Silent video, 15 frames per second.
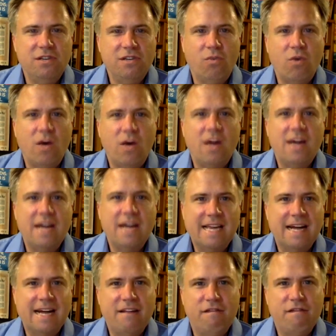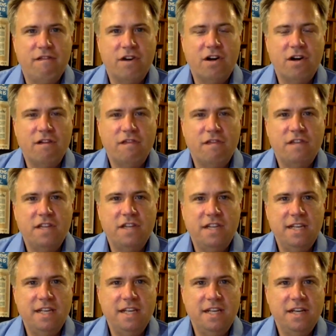why I got involved
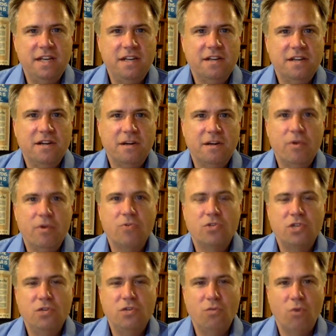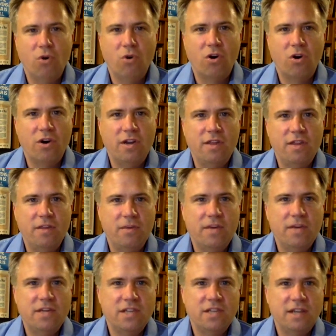in opposing war in the
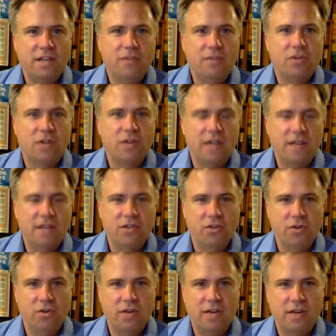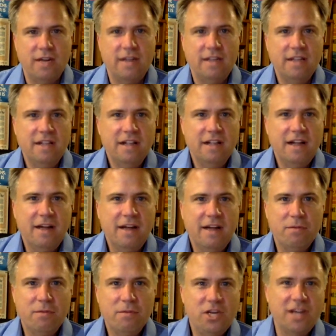ways that I'm trying to. And I
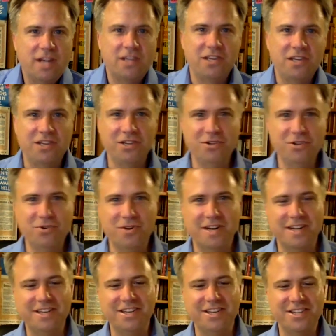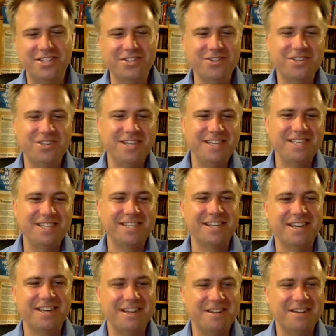would object to Susie's
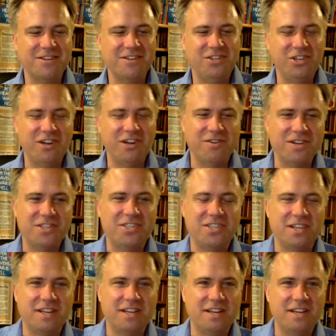generous